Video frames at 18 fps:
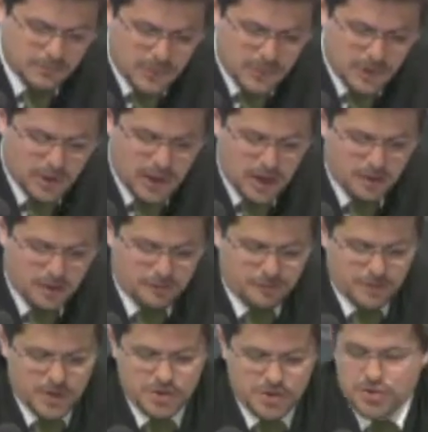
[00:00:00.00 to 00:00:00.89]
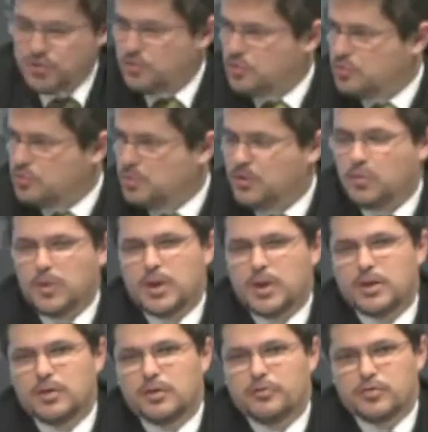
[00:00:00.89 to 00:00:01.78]
there are a lot of
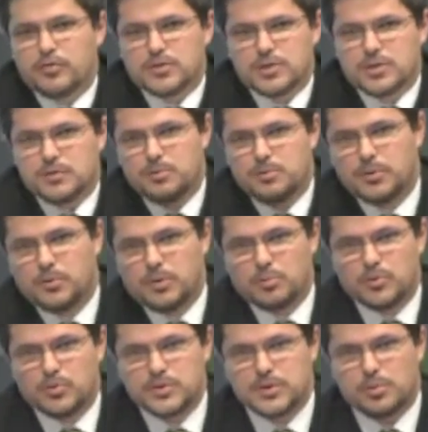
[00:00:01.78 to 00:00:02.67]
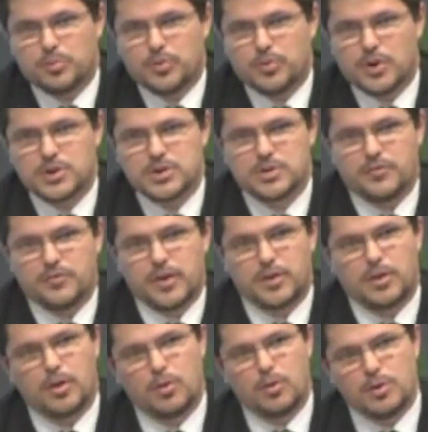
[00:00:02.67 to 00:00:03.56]
differences between Brazil production of
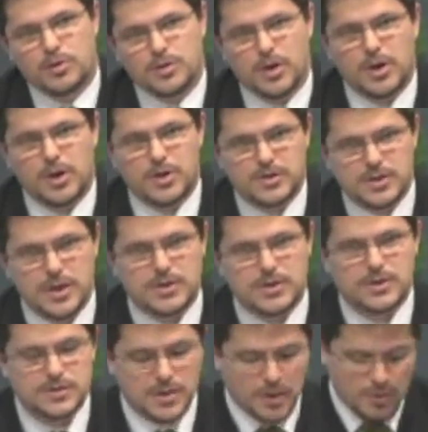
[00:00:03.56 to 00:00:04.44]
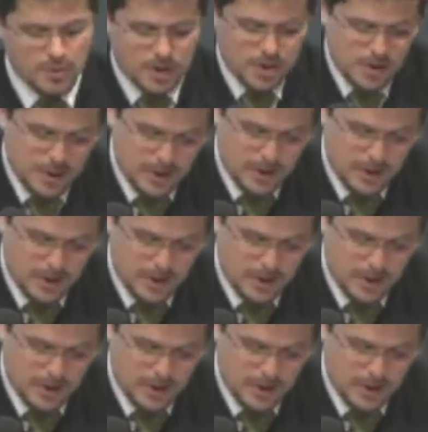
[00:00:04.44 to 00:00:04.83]
ethanol and the United States, etc.